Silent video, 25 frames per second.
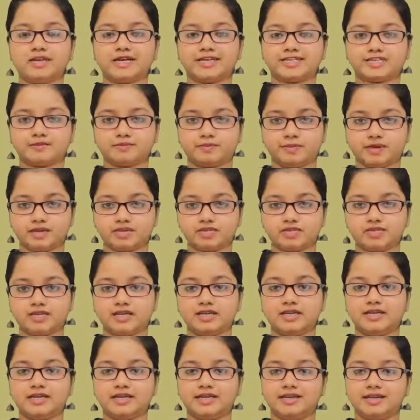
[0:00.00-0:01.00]

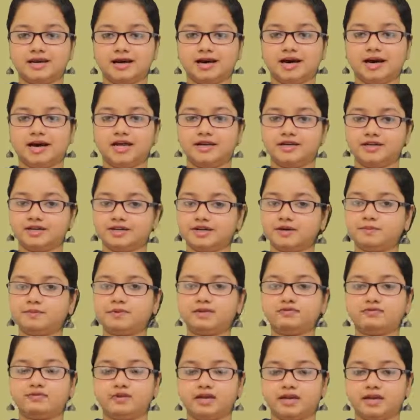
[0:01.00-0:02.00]
especially the
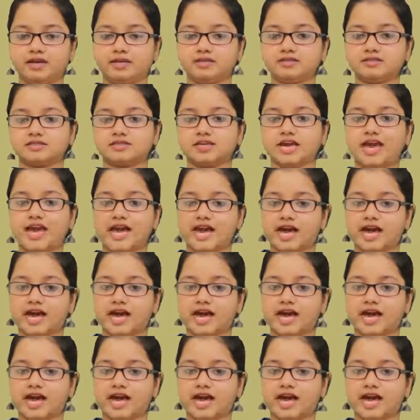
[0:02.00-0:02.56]
underprivileged